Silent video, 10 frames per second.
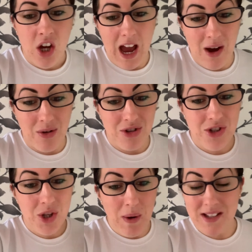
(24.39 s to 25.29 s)
I was
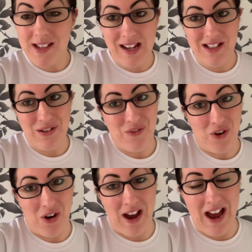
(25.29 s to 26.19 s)
so excited
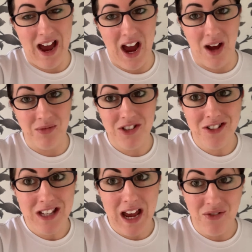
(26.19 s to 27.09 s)
for her. I'm still
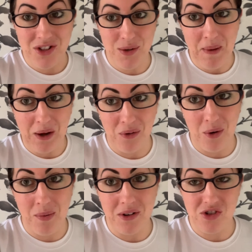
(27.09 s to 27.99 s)
nervous to pick her
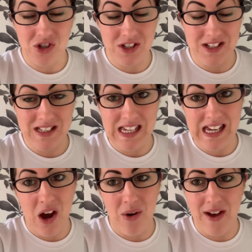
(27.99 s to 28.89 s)
up and just to see
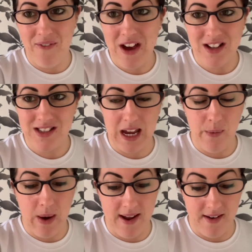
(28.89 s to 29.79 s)
how her first day
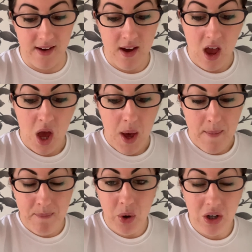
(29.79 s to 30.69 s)
went.
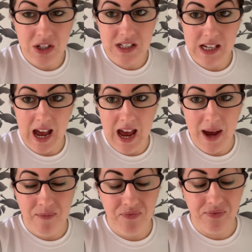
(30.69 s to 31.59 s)
But
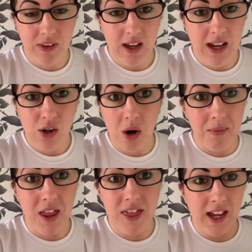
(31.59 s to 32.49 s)
it got
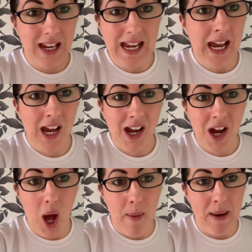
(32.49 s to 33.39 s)
me thinking
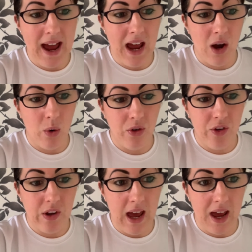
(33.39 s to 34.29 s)
about,
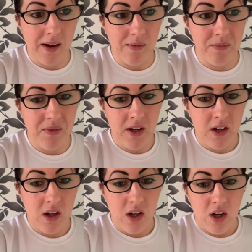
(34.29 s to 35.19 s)

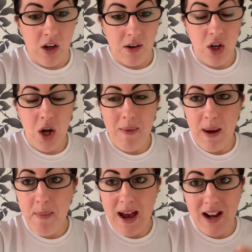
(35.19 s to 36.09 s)
my
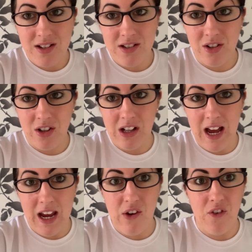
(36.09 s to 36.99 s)
personal
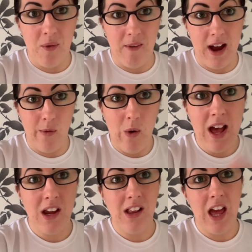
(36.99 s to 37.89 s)
life and my
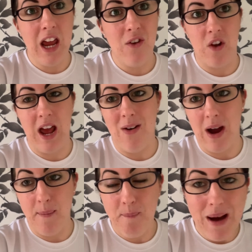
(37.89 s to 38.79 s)
work life and how
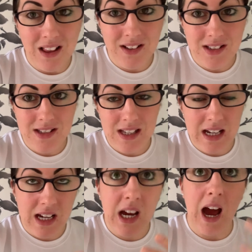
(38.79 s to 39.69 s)
I balance
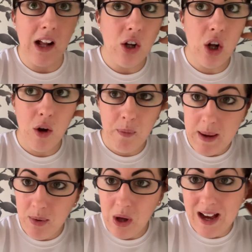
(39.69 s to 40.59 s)
it. And a lot of
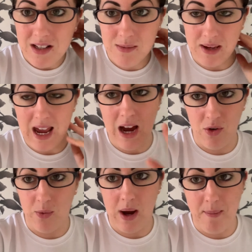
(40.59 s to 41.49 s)
people ask me, how
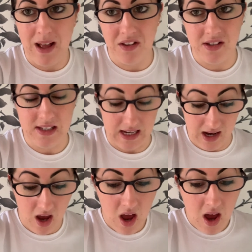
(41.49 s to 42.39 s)
do I balance it?
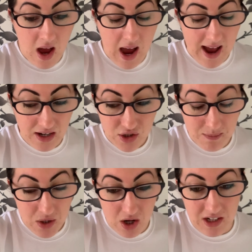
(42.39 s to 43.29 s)
And to
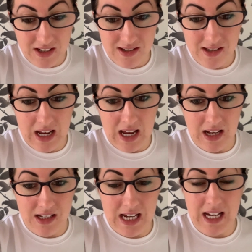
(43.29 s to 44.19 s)
be honest,
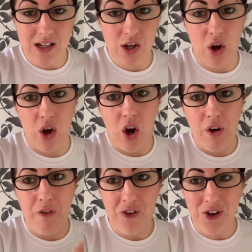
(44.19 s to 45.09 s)
it takes a lot
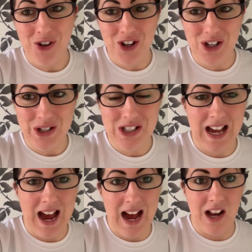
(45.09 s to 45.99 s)
of focus,
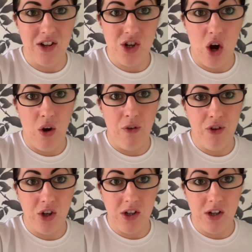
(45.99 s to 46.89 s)
and
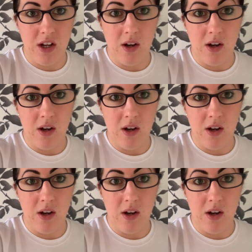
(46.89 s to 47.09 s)
often